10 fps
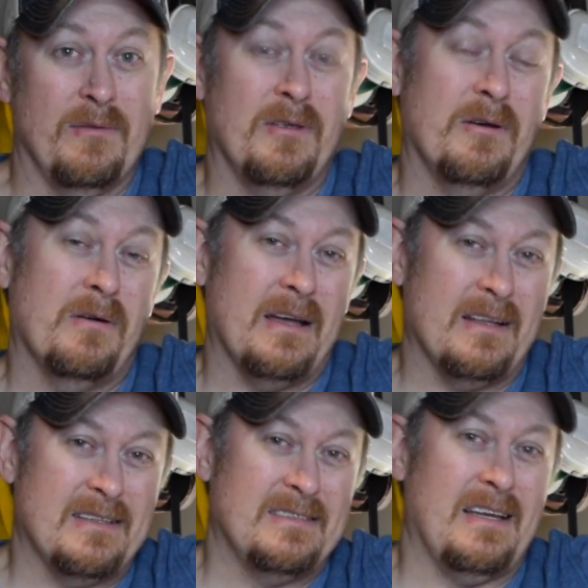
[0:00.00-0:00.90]
So I
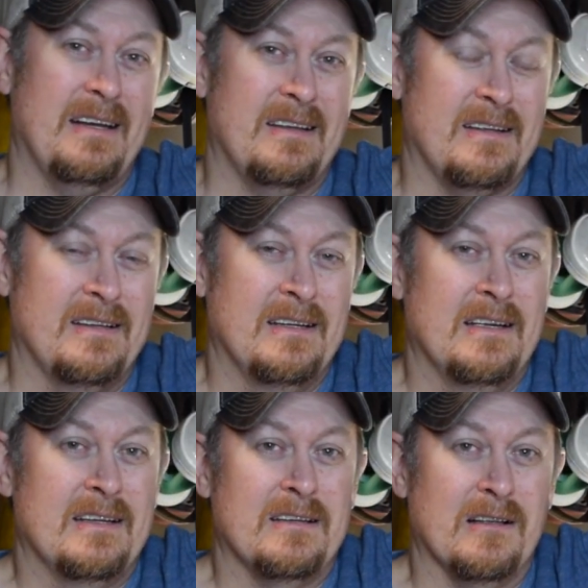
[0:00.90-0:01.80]
decided
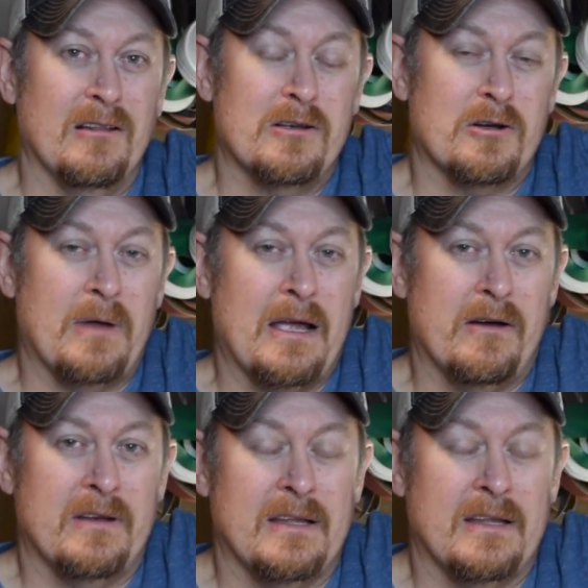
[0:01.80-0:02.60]
to look around